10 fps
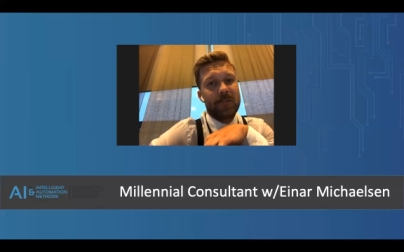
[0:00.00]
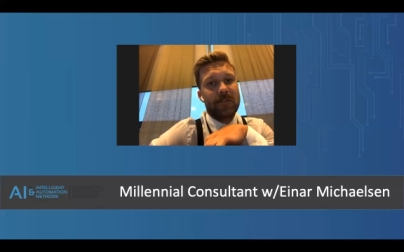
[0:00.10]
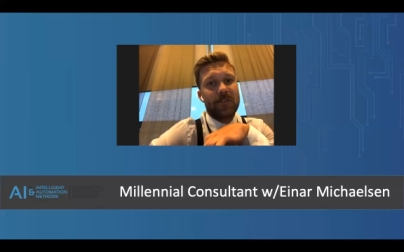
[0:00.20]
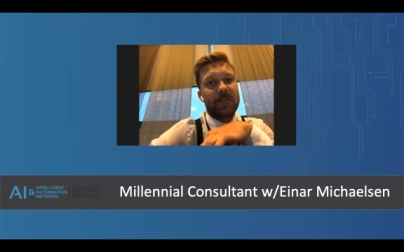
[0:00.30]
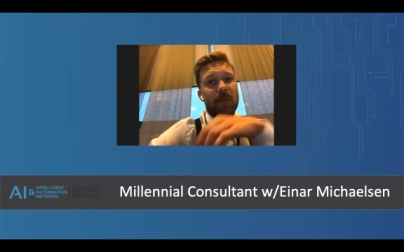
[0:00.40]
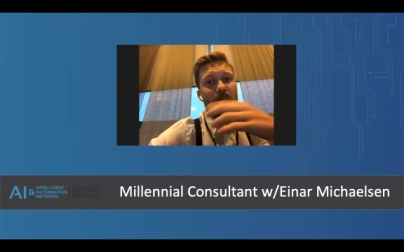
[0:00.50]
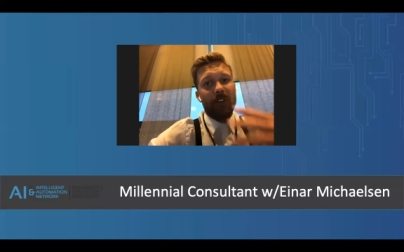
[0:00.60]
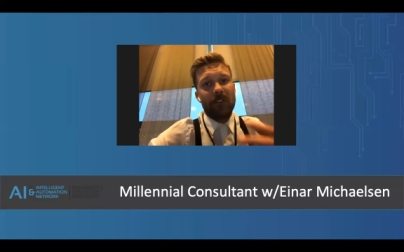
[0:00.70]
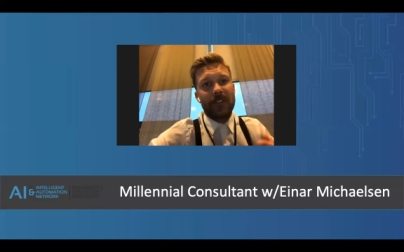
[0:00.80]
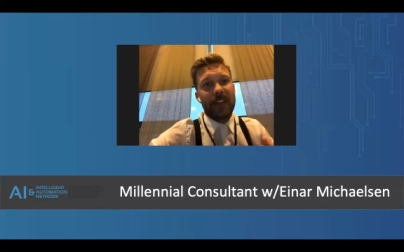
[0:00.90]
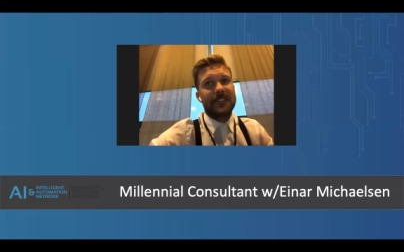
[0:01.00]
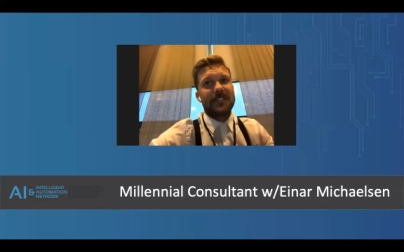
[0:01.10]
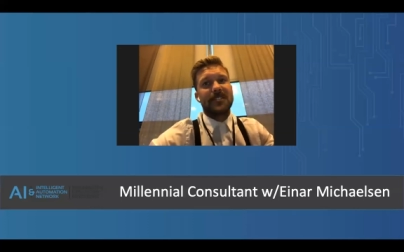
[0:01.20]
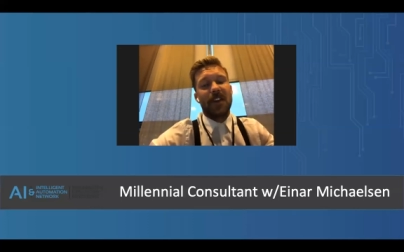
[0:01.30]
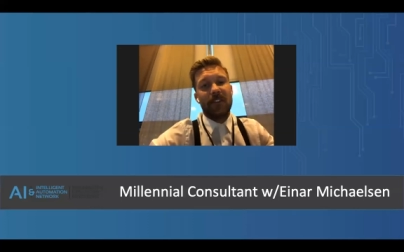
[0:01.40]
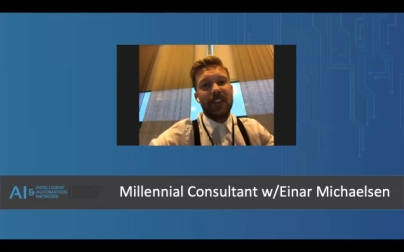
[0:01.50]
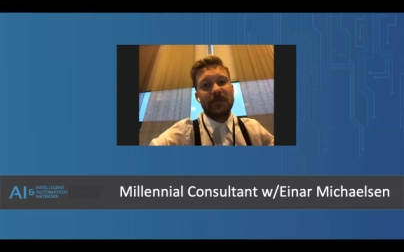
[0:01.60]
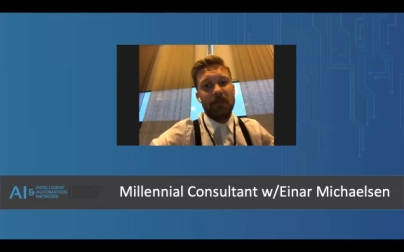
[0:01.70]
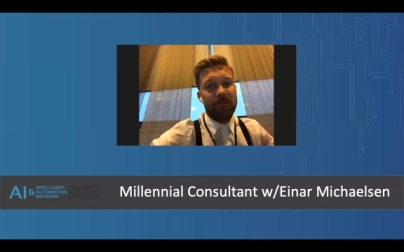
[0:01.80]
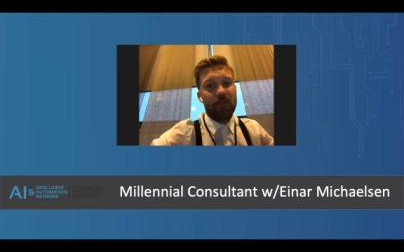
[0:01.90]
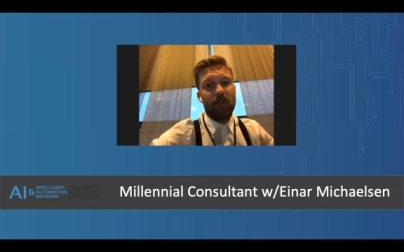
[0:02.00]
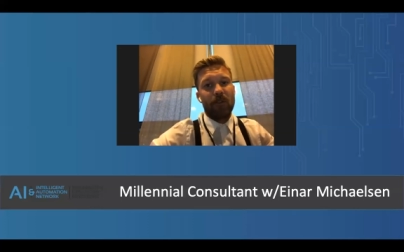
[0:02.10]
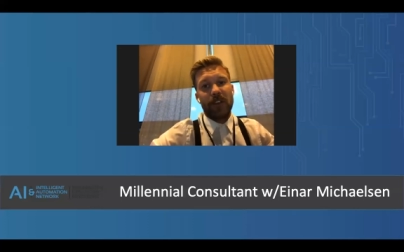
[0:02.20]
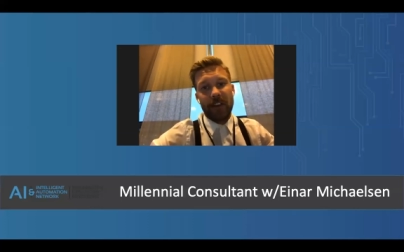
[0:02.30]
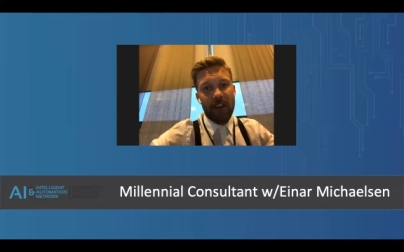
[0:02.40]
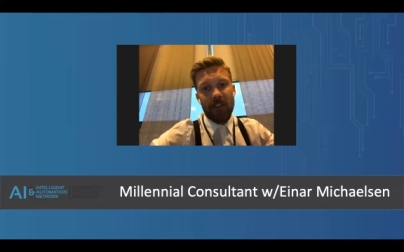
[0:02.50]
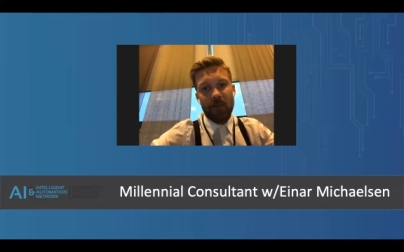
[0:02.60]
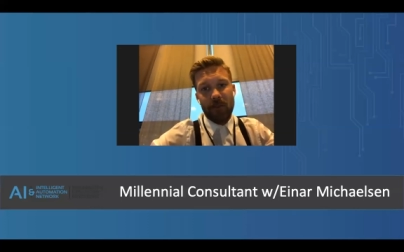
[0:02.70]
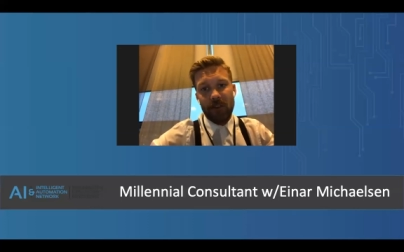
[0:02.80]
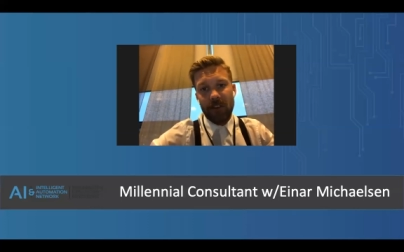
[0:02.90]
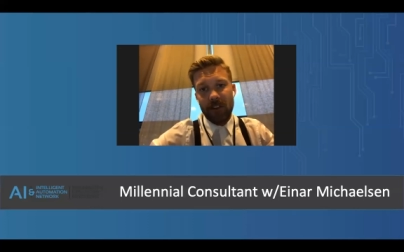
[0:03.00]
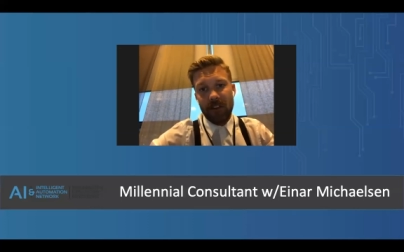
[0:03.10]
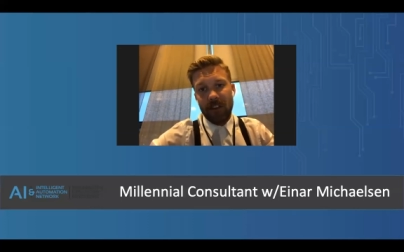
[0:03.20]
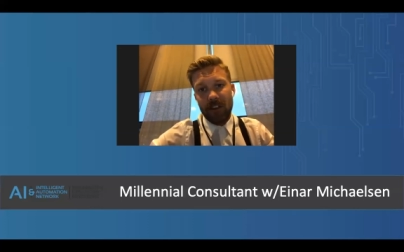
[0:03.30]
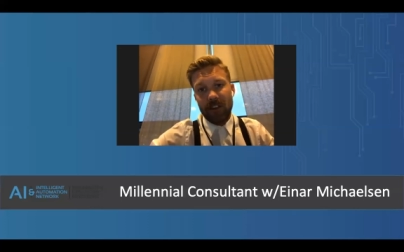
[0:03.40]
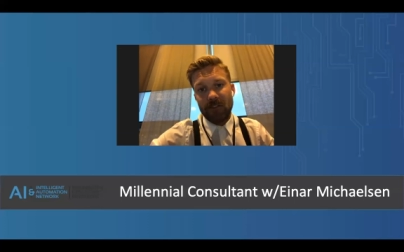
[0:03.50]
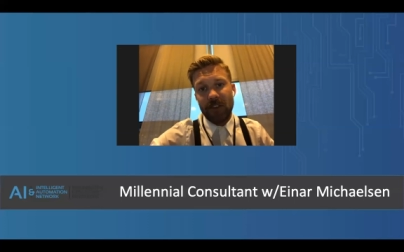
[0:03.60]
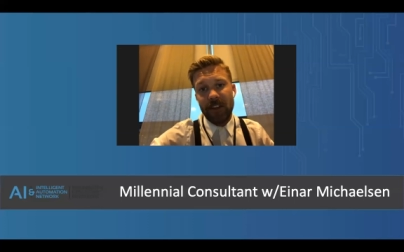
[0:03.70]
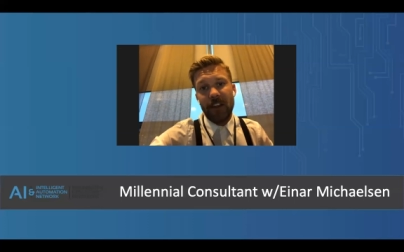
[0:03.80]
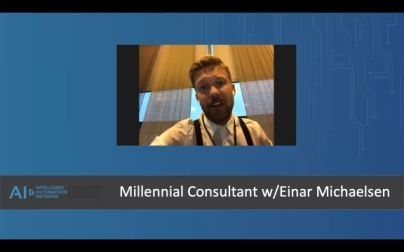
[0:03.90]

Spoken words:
someone that's done this before in another country,